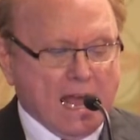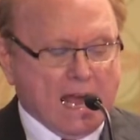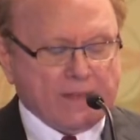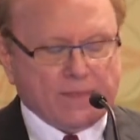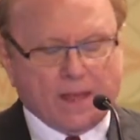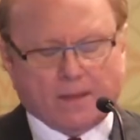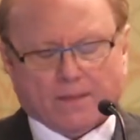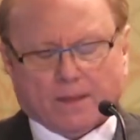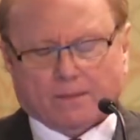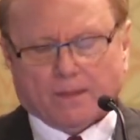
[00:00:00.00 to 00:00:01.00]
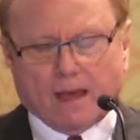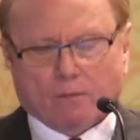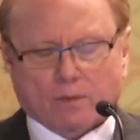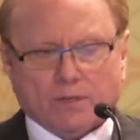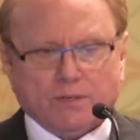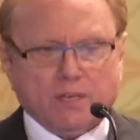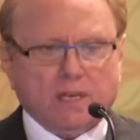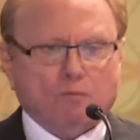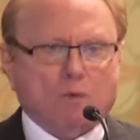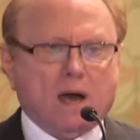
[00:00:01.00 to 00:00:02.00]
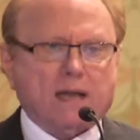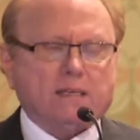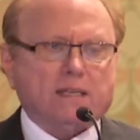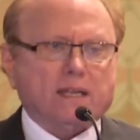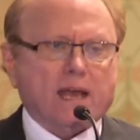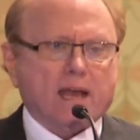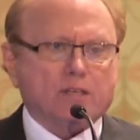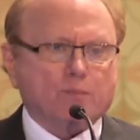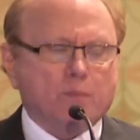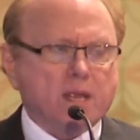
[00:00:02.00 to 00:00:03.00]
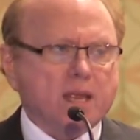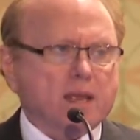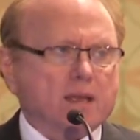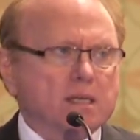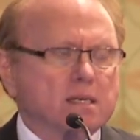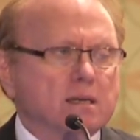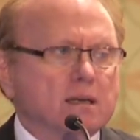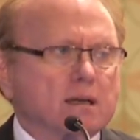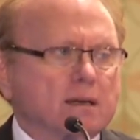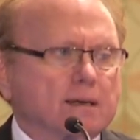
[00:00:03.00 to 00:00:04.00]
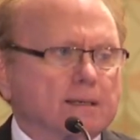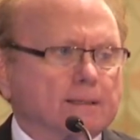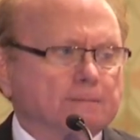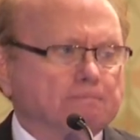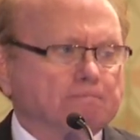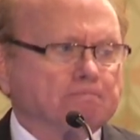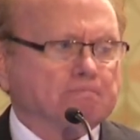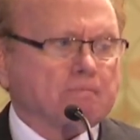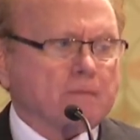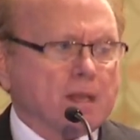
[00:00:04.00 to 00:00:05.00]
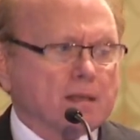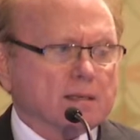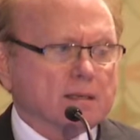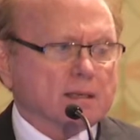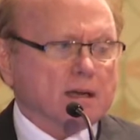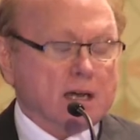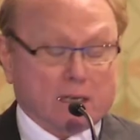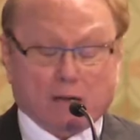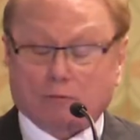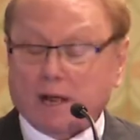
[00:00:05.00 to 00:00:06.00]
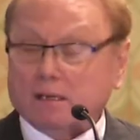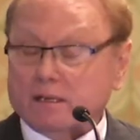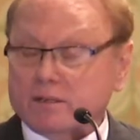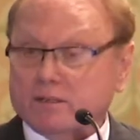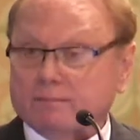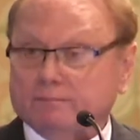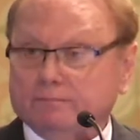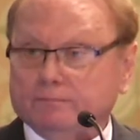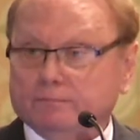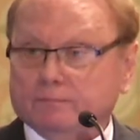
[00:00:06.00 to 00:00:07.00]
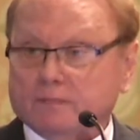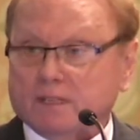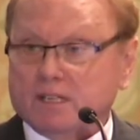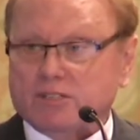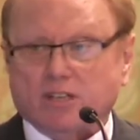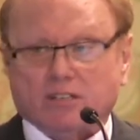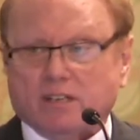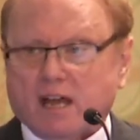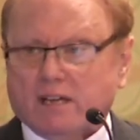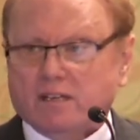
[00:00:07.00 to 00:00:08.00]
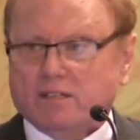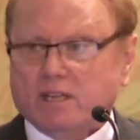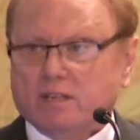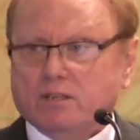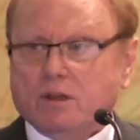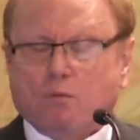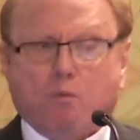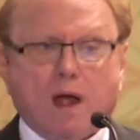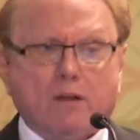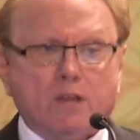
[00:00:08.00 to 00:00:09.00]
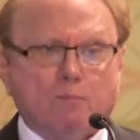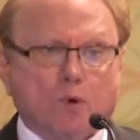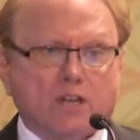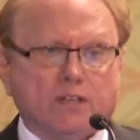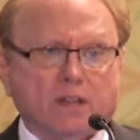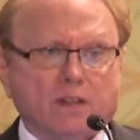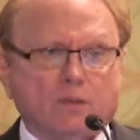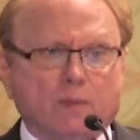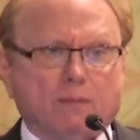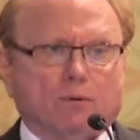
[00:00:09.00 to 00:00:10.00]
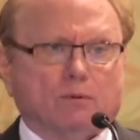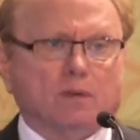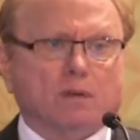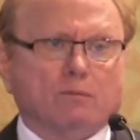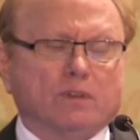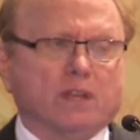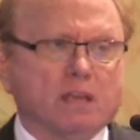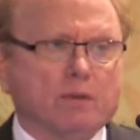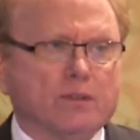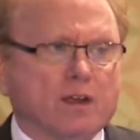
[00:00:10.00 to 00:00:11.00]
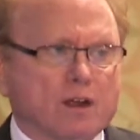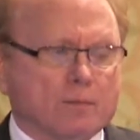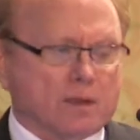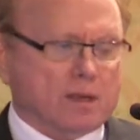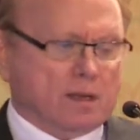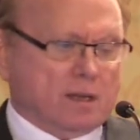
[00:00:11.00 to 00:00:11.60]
I think that that was seen widely as being a little reckless. It's just an eye disease. Why are you poisoning these people with chemotherapy?